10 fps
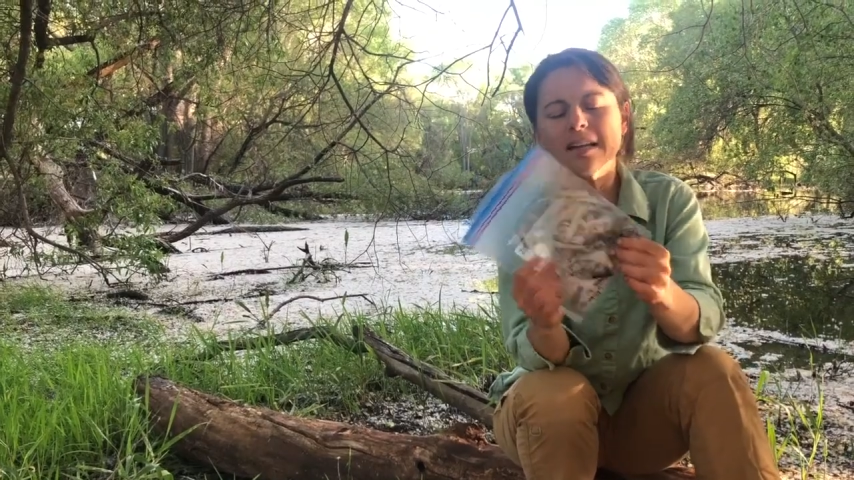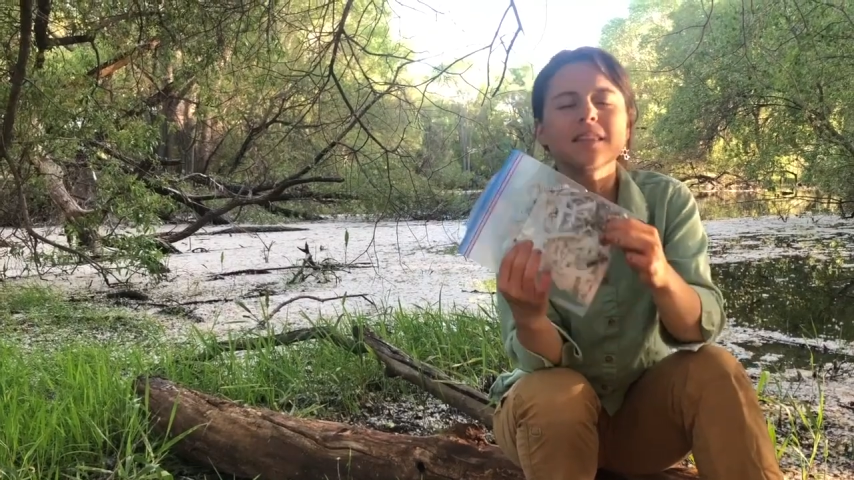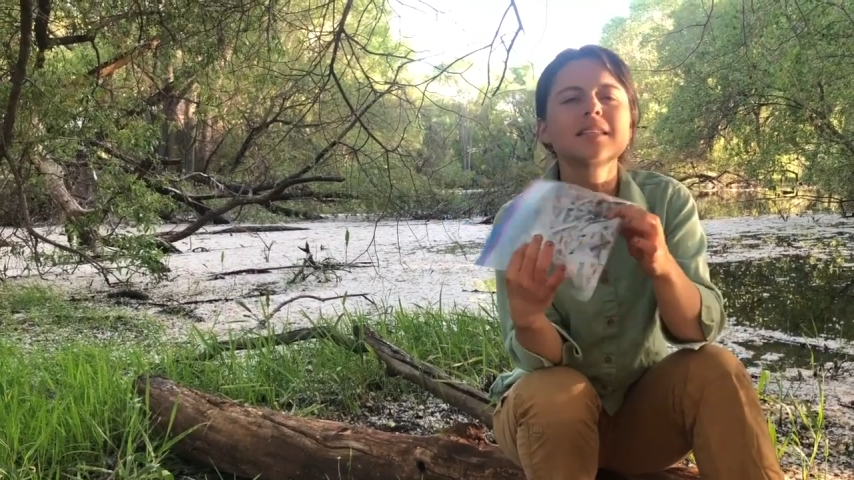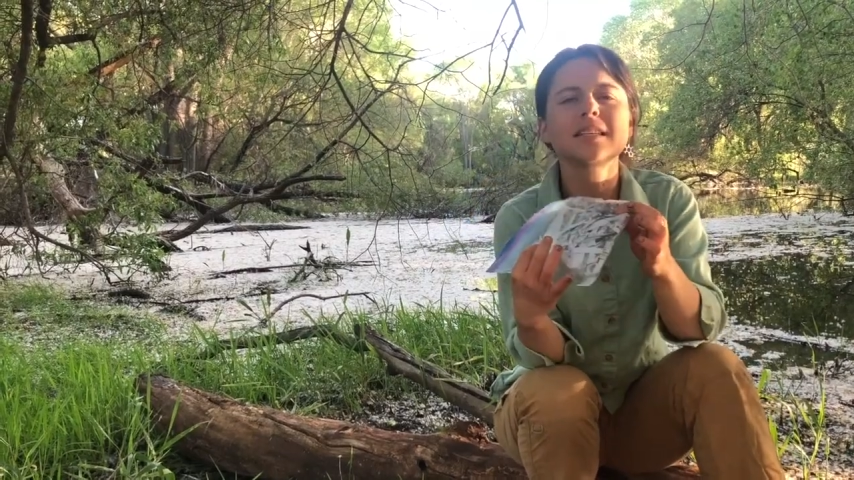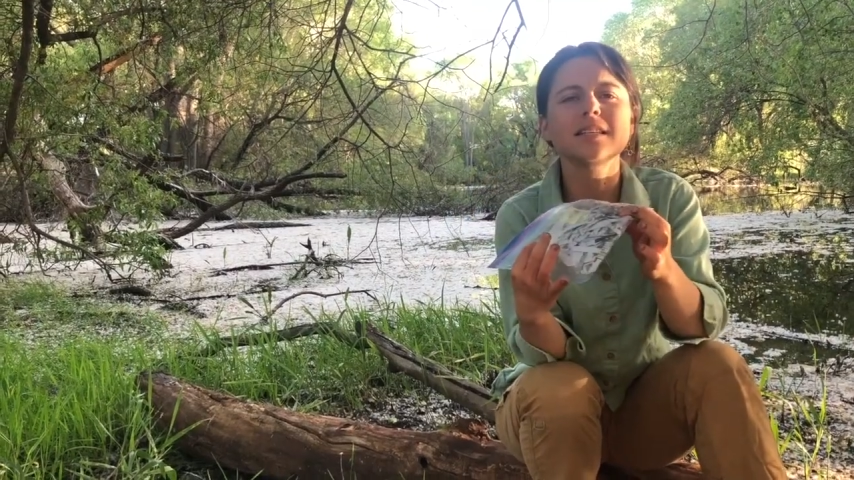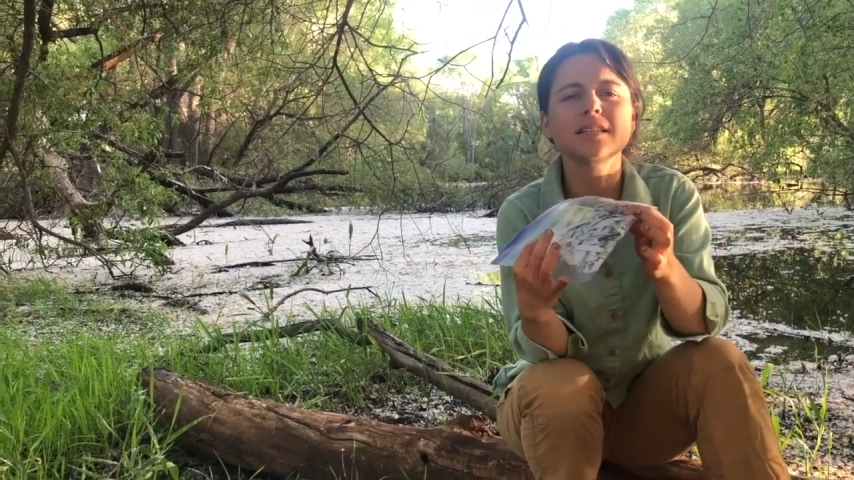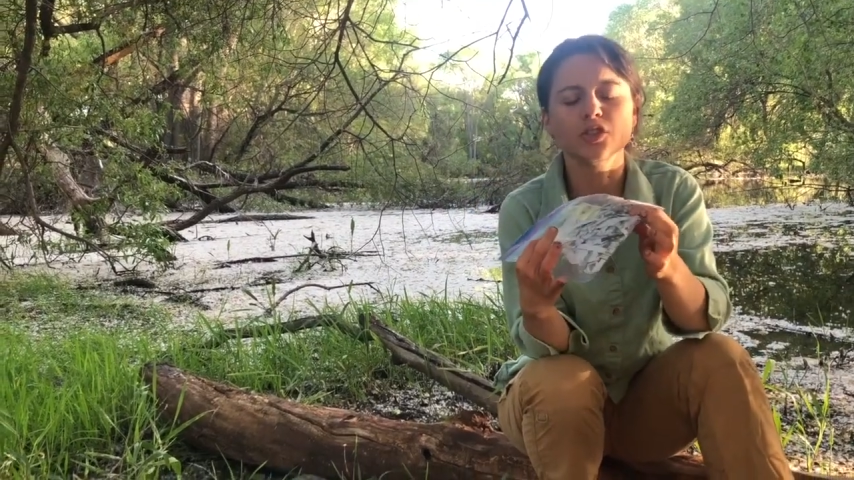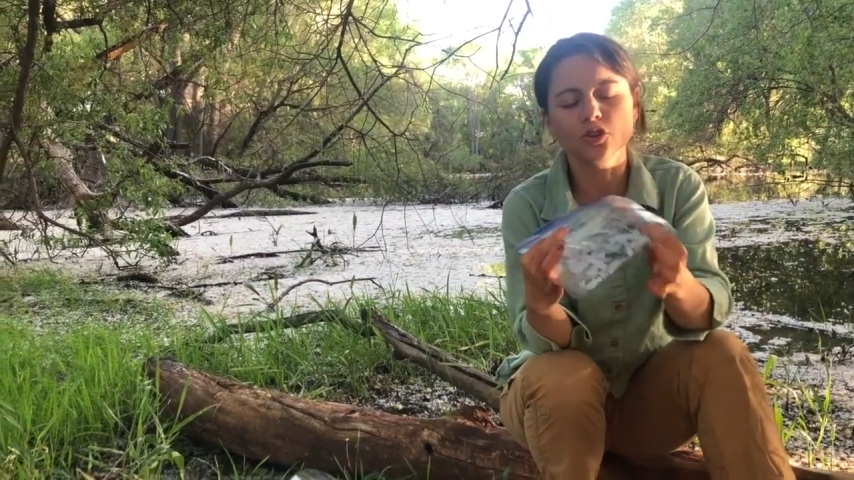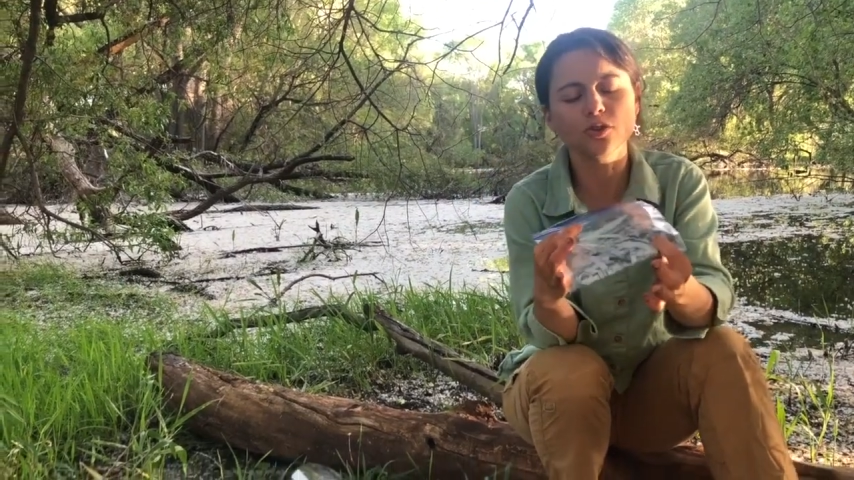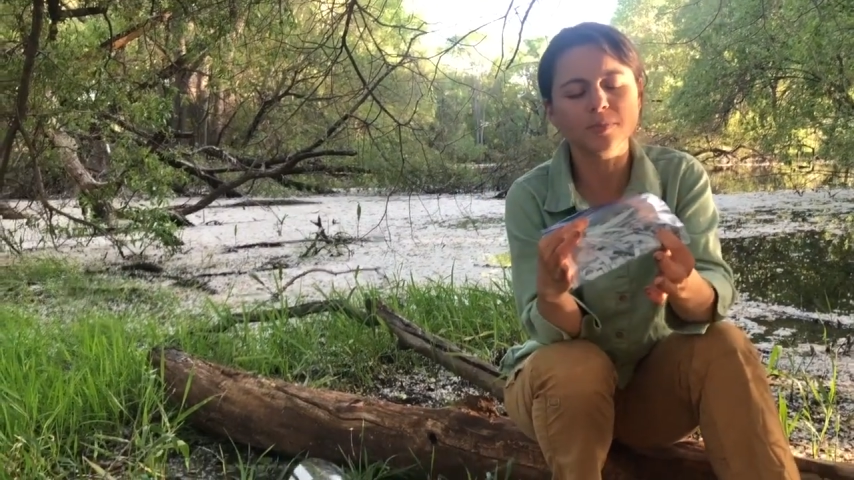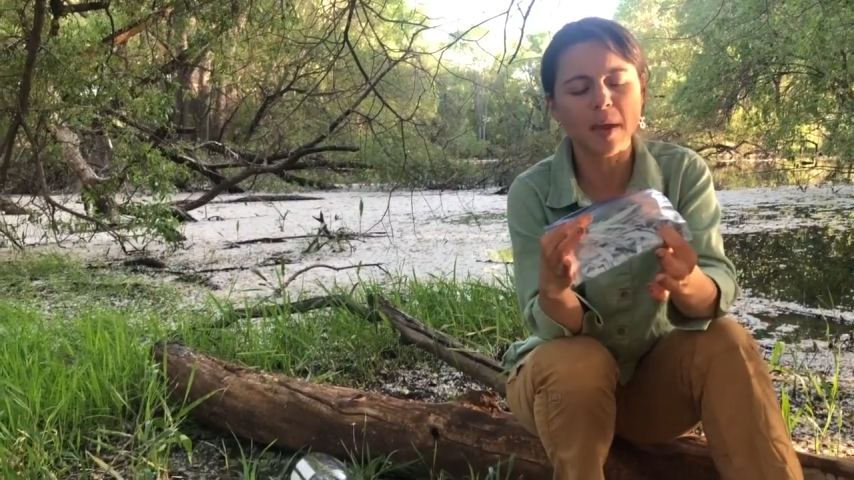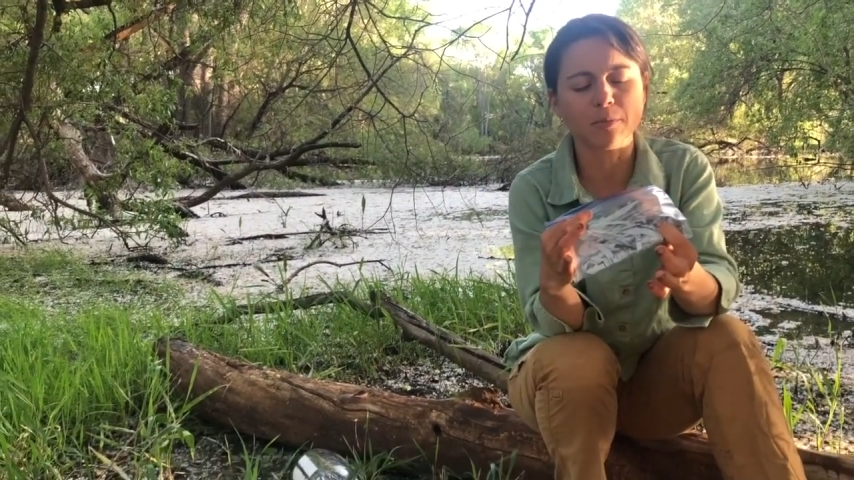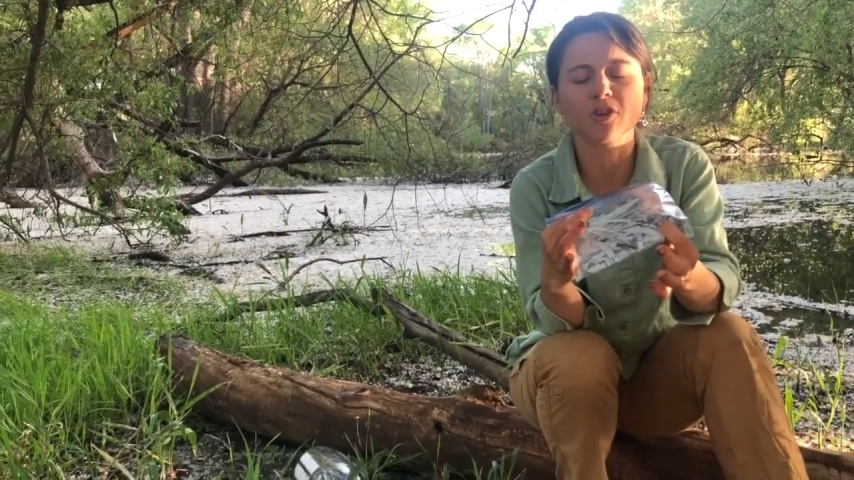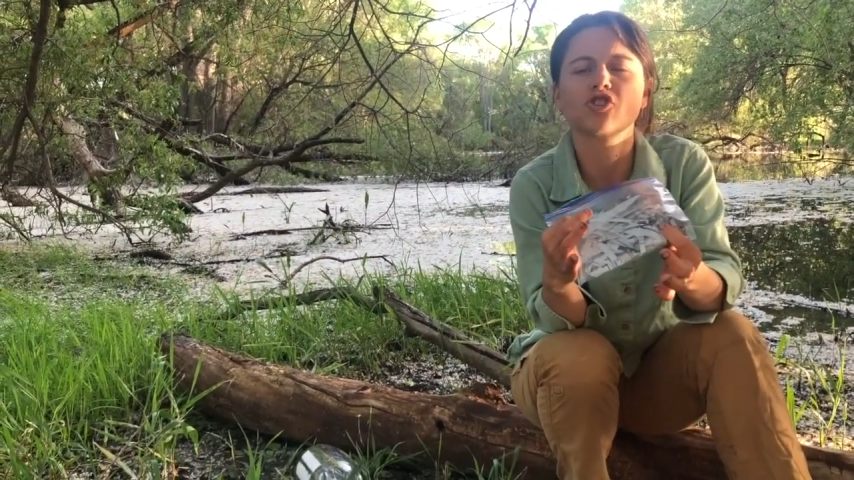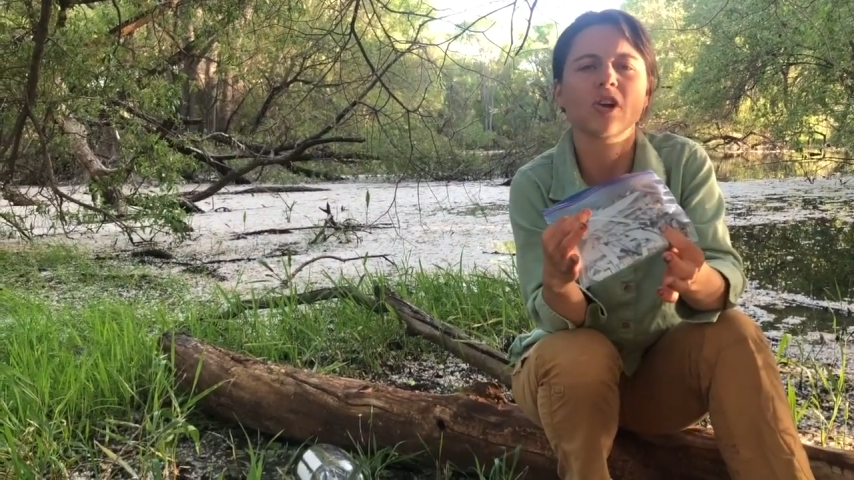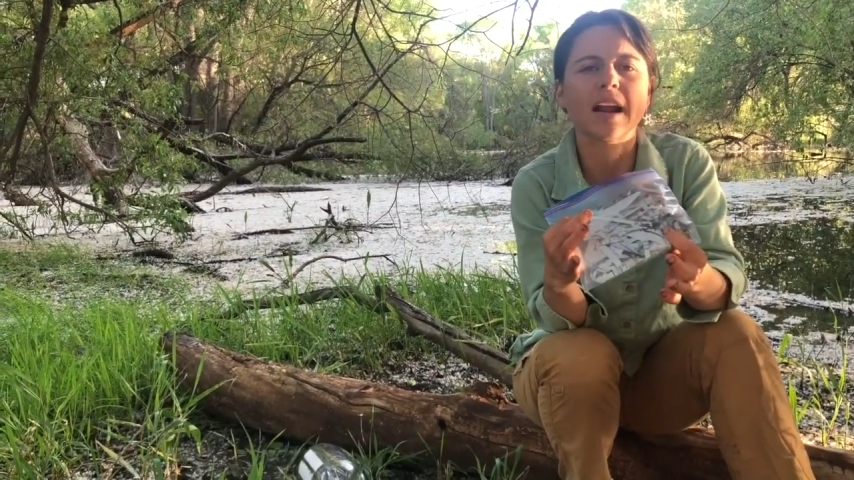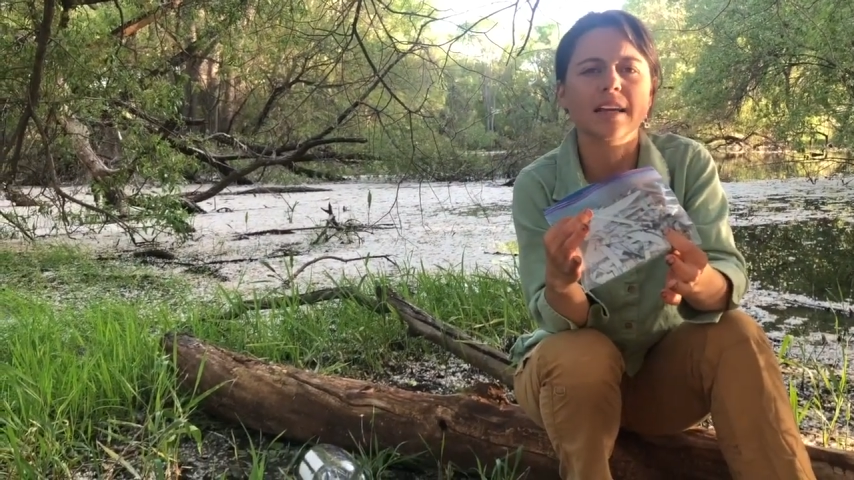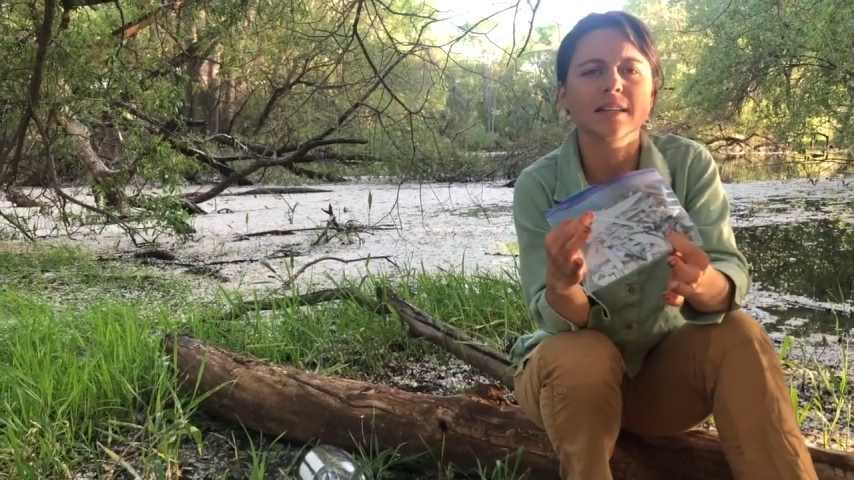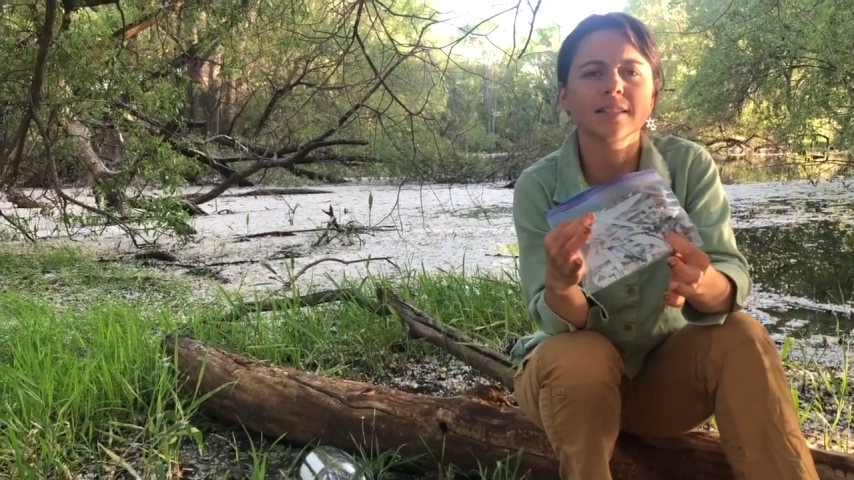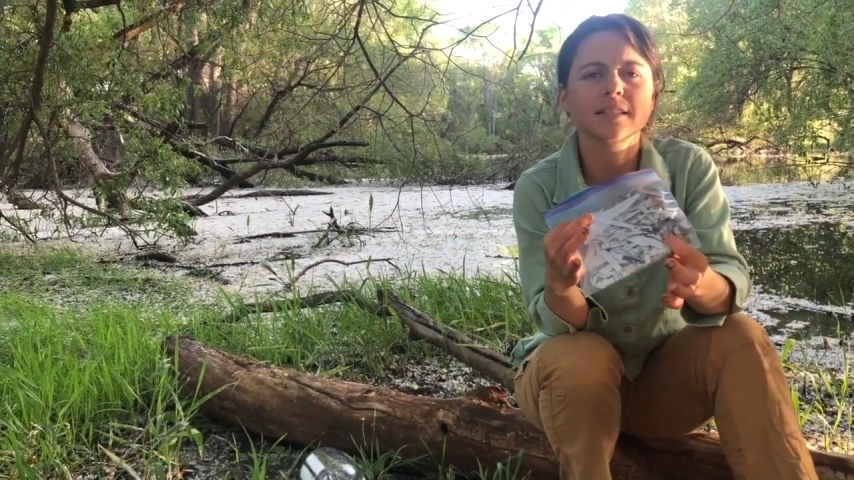This is newspaper
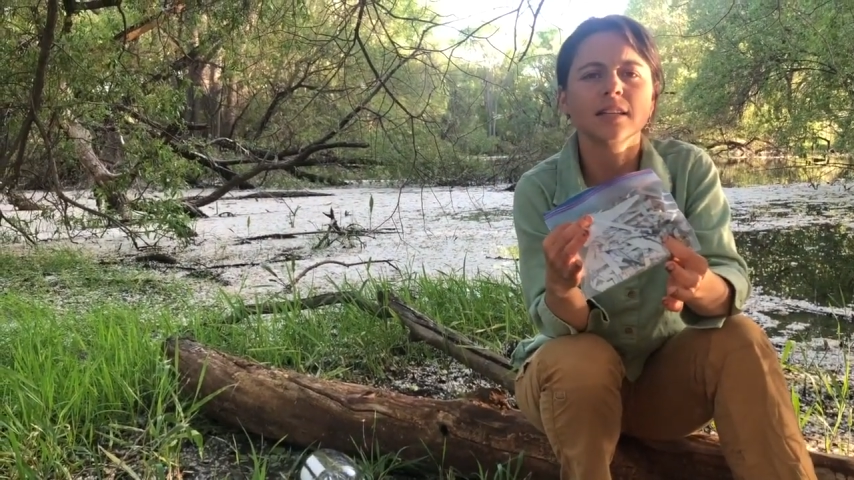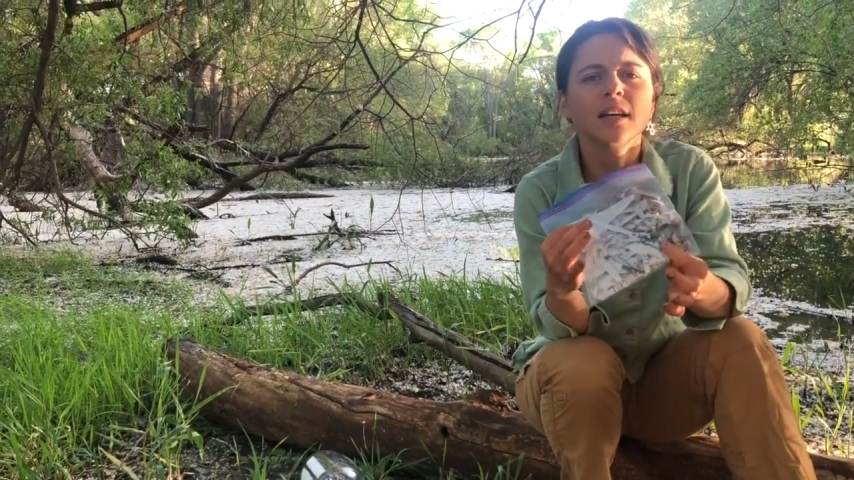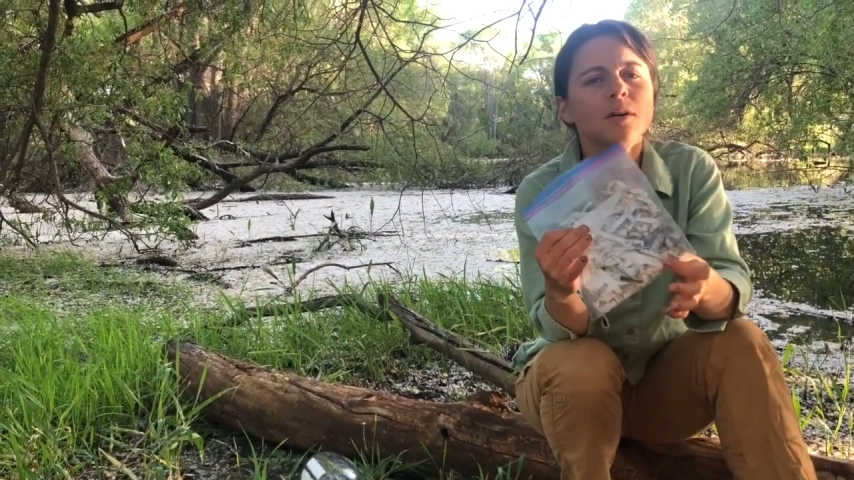shreddings,